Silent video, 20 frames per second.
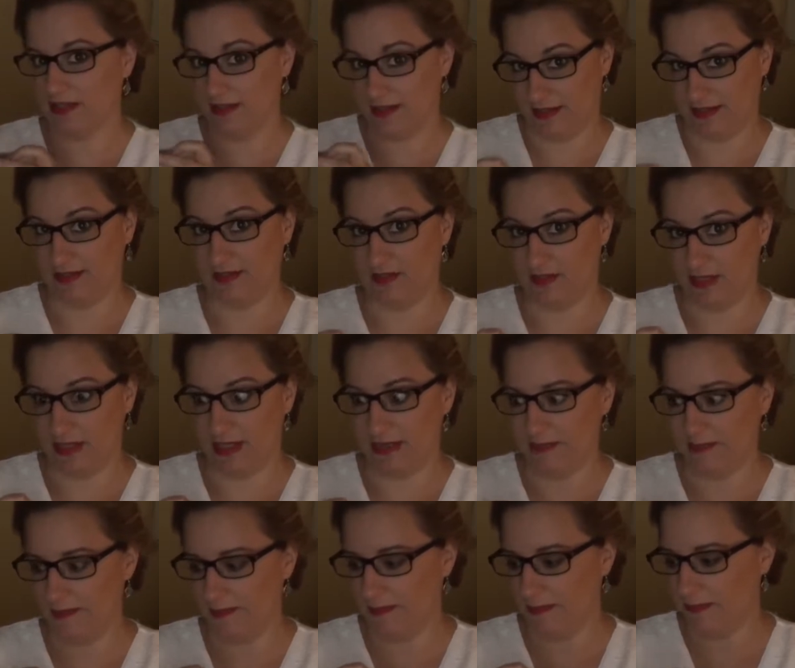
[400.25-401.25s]
to this
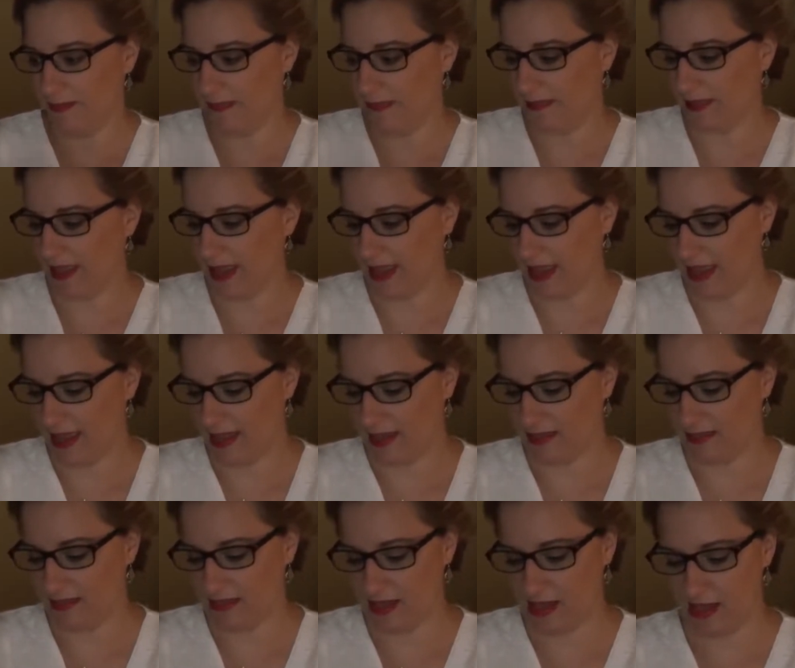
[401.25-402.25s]
trip,
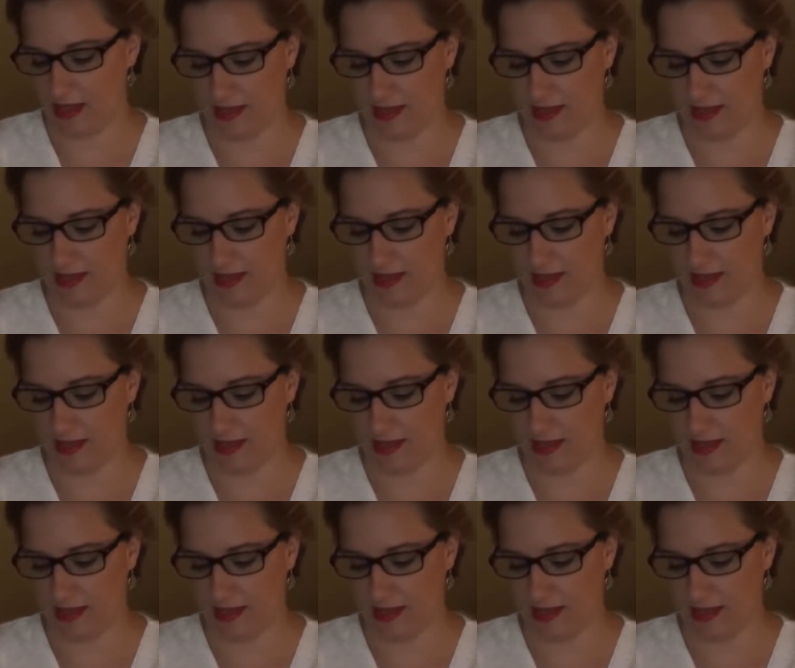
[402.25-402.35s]
and